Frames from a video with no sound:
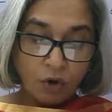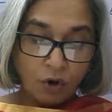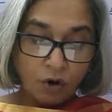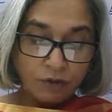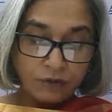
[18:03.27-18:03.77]

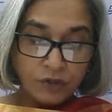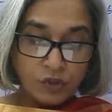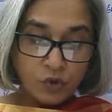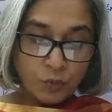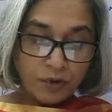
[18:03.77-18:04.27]
of the
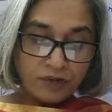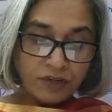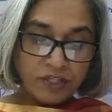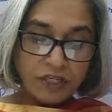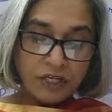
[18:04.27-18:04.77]

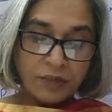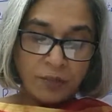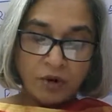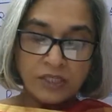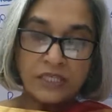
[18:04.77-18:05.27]
superficial
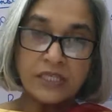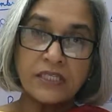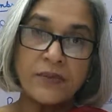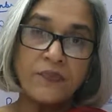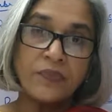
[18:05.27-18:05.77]

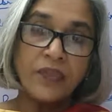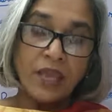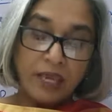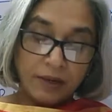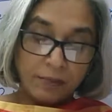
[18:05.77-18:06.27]
deposits
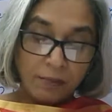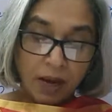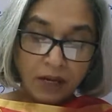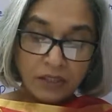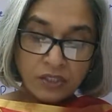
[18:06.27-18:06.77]
in
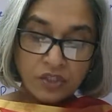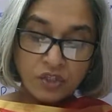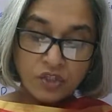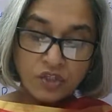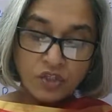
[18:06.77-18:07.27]
past
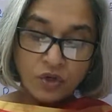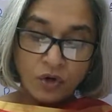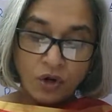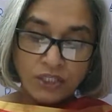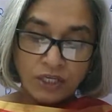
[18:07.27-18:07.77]

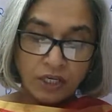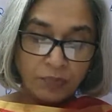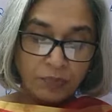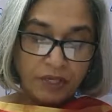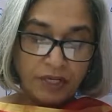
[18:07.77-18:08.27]
geological
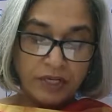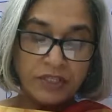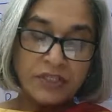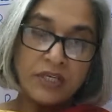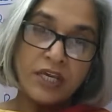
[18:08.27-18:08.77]

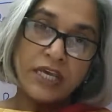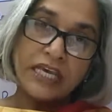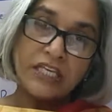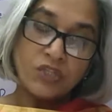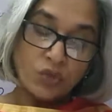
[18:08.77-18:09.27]
periods
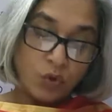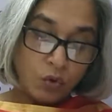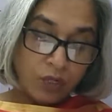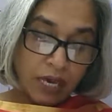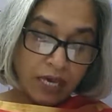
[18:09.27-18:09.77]
is
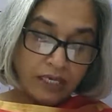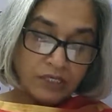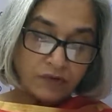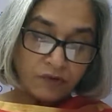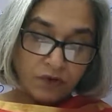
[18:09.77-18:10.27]
known
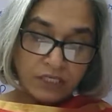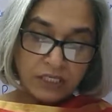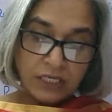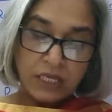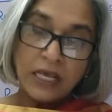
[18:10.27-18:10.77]
as
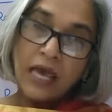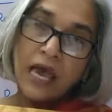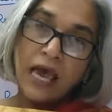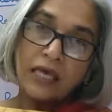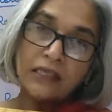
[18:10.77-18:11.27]
fossil,
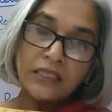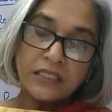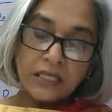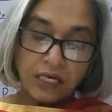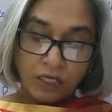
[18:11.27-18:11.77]
and the
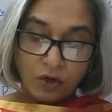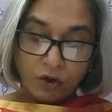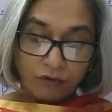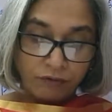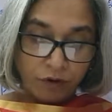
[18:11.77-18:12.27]
study
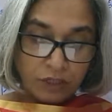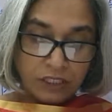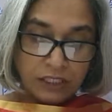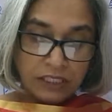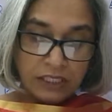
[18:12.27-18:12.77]
of
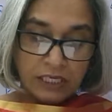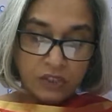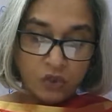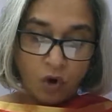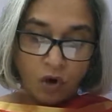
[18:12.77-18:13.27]
fossils
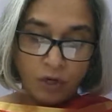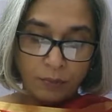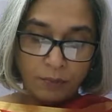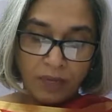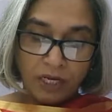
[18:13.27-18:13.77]
is called
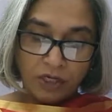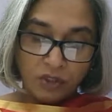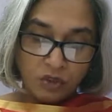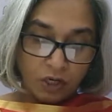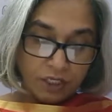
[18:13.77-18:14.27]

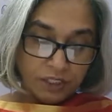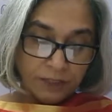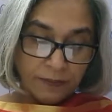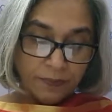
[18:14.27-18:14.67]
paleontology.